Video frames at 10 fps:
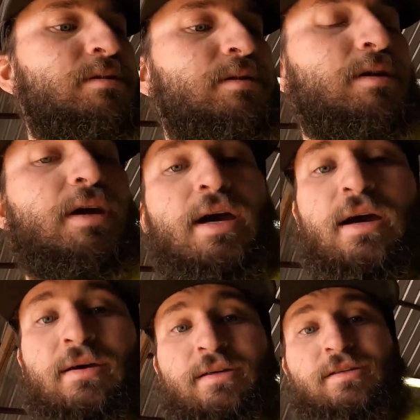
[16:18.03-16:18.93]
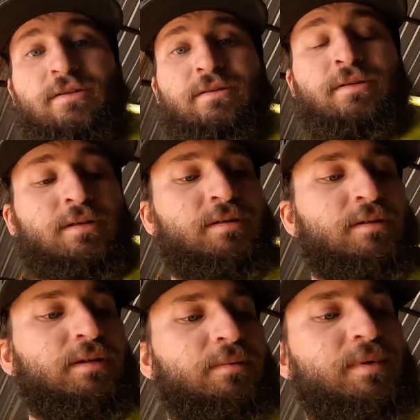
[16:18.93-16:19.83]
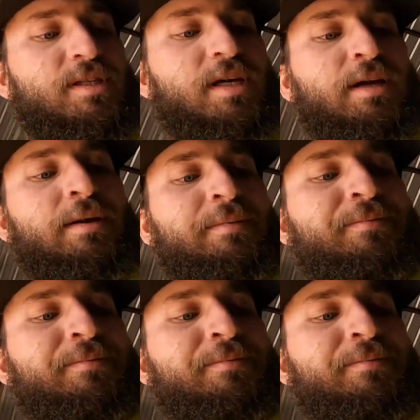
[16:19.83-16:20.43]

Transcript: Yeah, so hold on one sec.